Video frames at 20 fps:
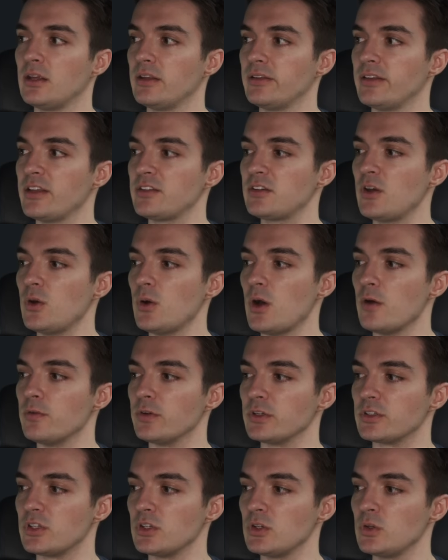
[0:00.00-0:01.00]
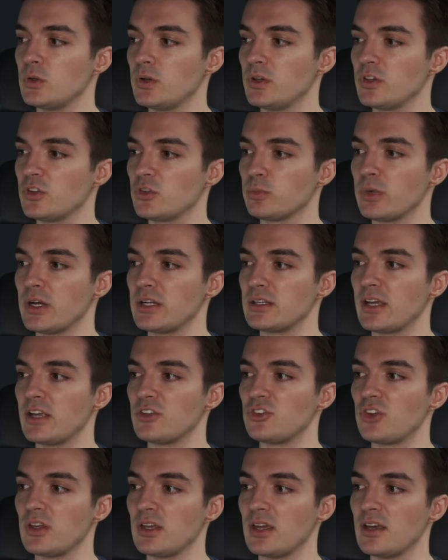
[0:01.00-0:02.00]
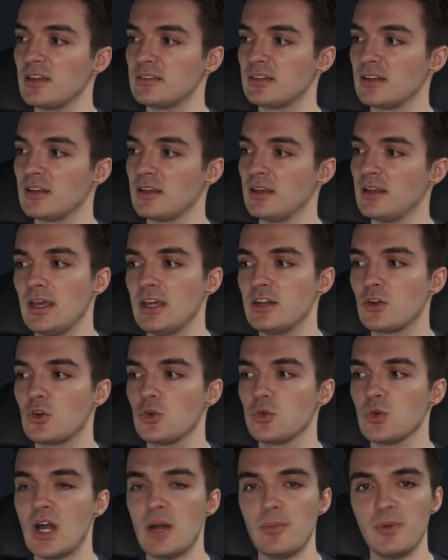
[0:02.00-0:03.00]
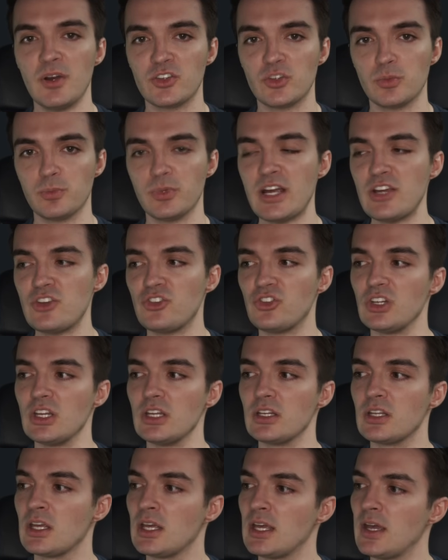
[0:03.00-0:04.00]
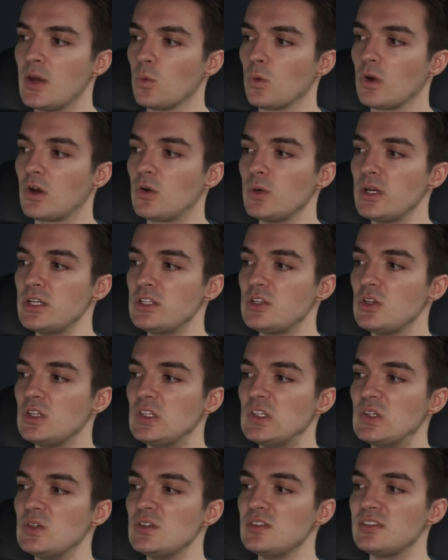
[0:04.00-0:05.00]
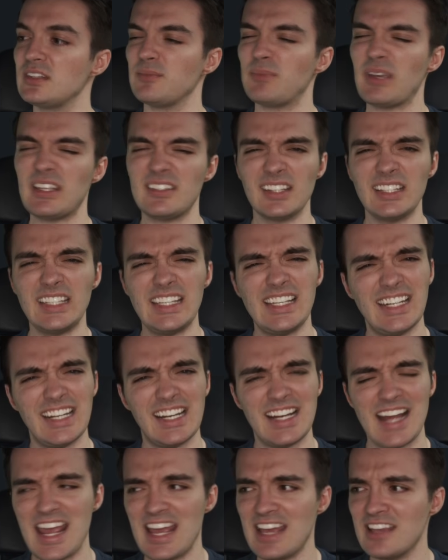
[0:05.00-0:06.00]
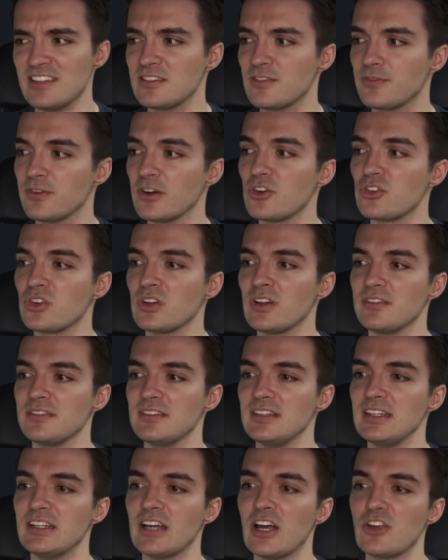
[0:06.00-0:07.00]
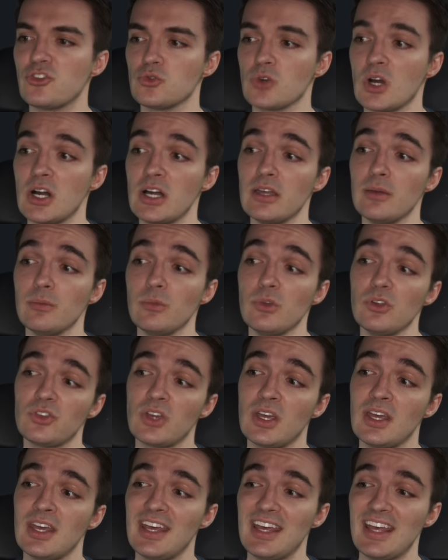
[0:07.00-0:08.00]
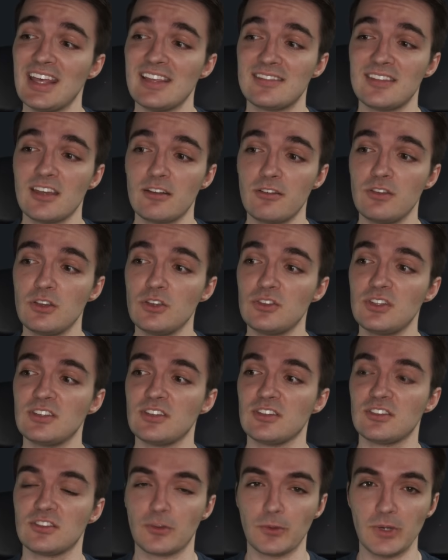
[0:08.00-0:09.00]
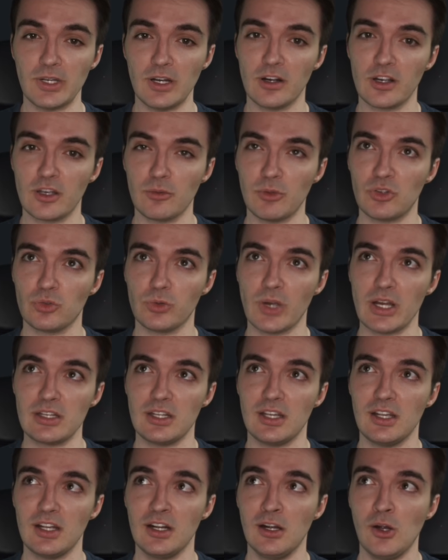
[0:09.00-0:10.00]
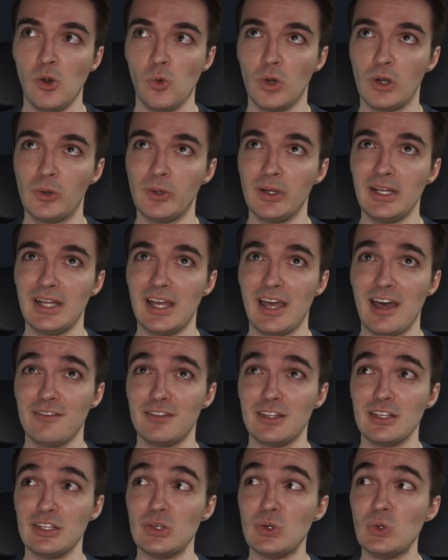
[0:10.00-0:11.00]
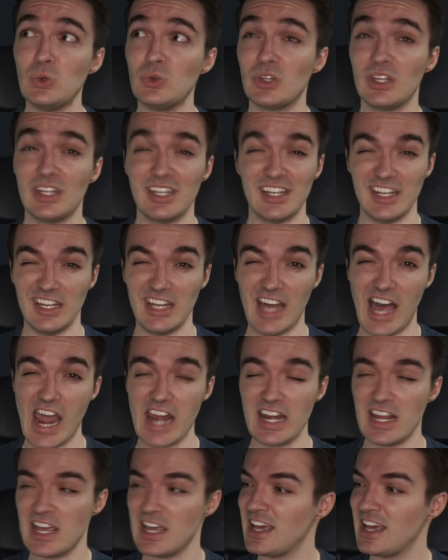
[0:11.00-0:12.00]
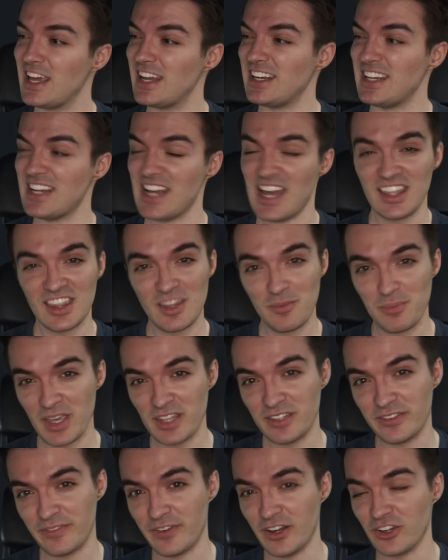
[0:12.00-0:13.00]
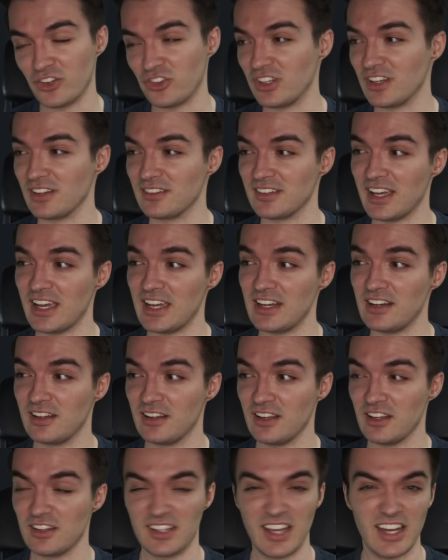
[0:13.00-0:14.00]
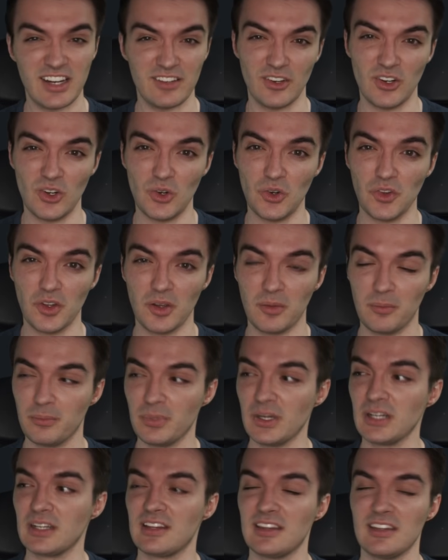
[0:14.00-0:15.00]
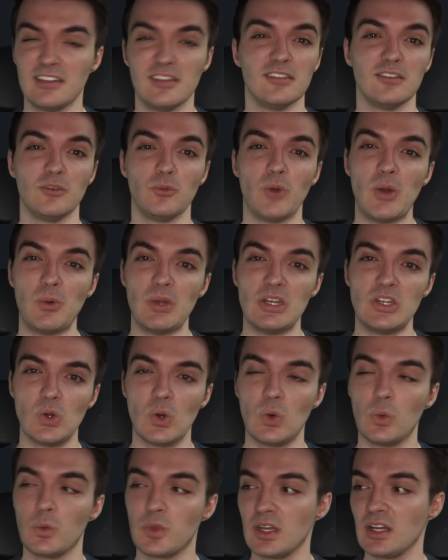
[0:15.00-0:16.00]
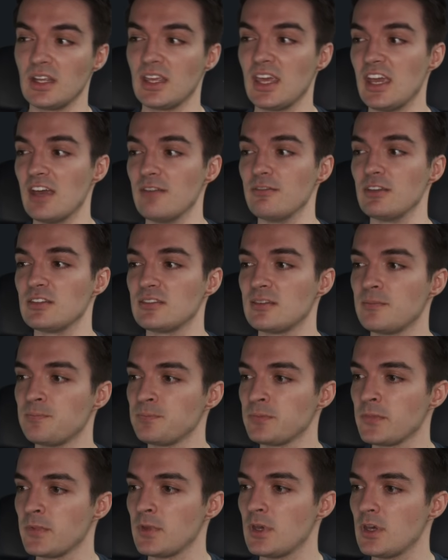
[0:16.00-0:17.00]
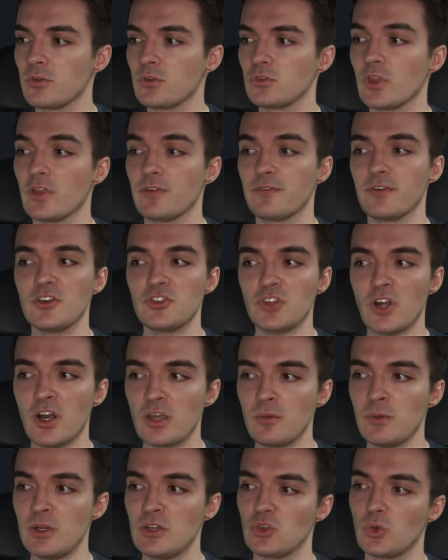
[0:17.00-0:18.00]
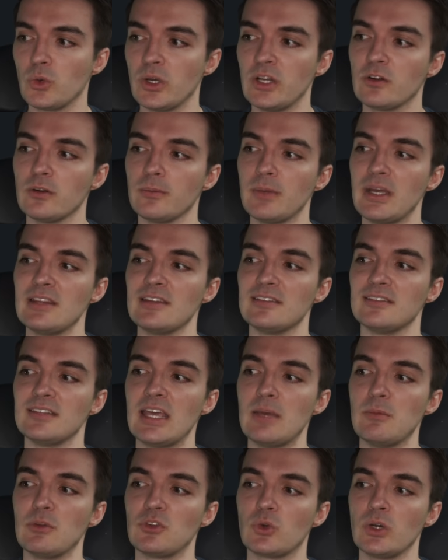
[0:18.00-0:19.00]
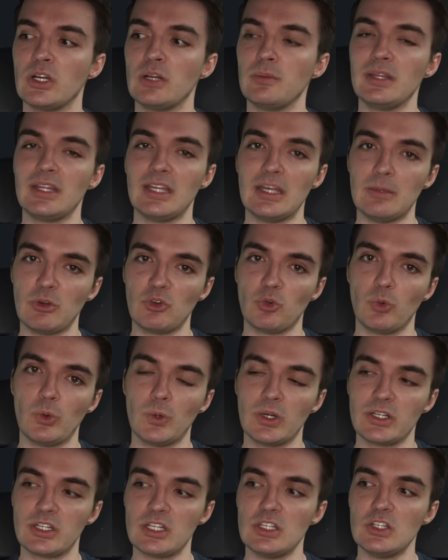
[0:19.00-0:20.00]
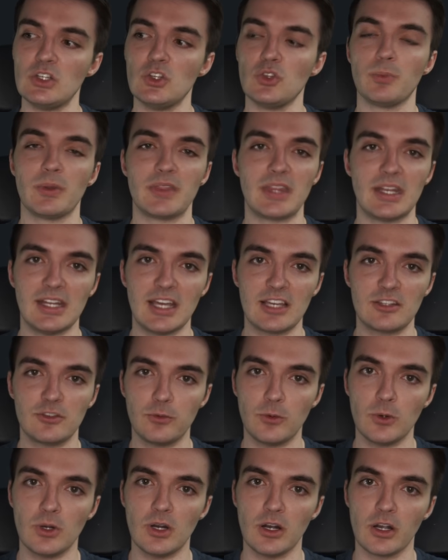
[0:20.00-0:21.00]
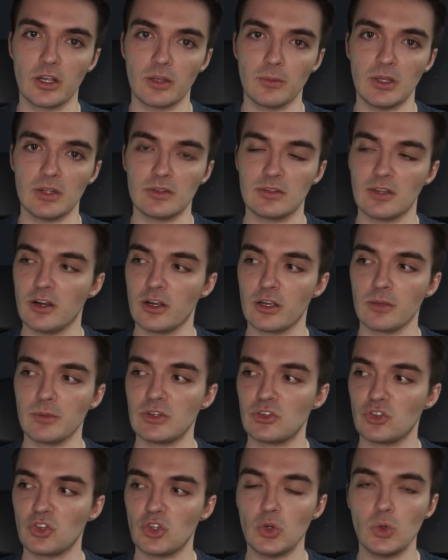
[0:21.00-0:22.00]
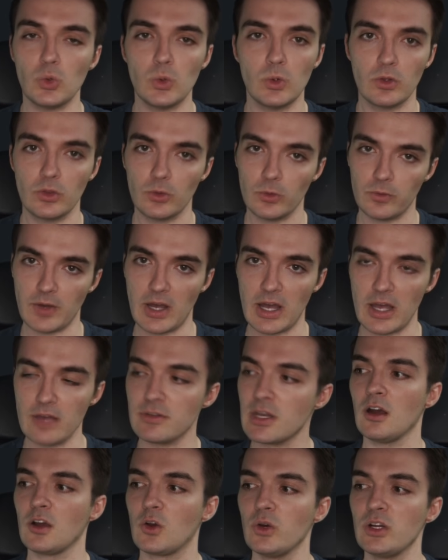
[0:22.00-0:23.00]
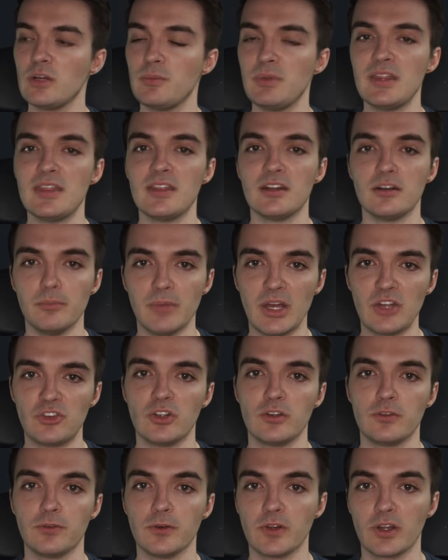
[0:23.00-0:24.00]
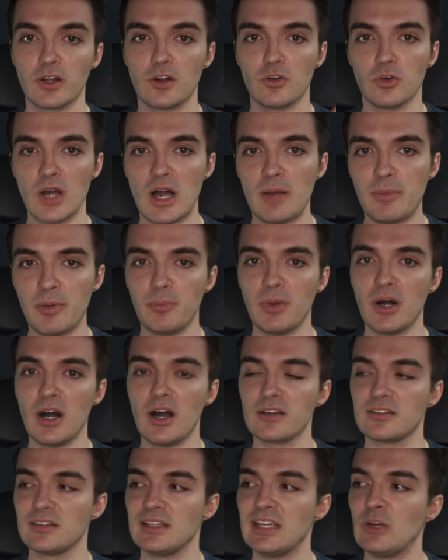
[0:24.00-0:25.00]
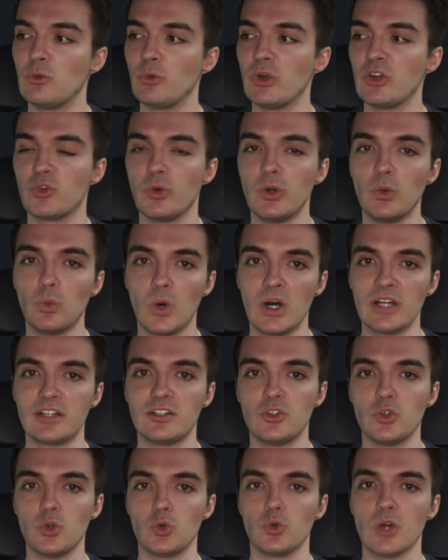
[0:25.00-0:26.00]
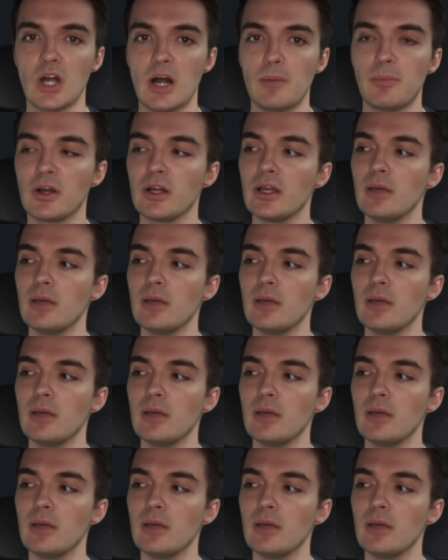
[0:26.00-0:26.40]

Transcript: Let's go over to sprite.js, and to crop our sprite sheet, we're going to use basically an enhanced version of c.drawImage. Instead of using just 3 arguments right here, we're going to have to use 9. Not the best function design, it's kind of old, but this is the way we do it within Canvas. So the first argument is going to remain the same. It's going to be the image we want to use, but the next 4 arguments, arguments 2 through 5, are going to be the dimensions for the crop box in which we want to crop our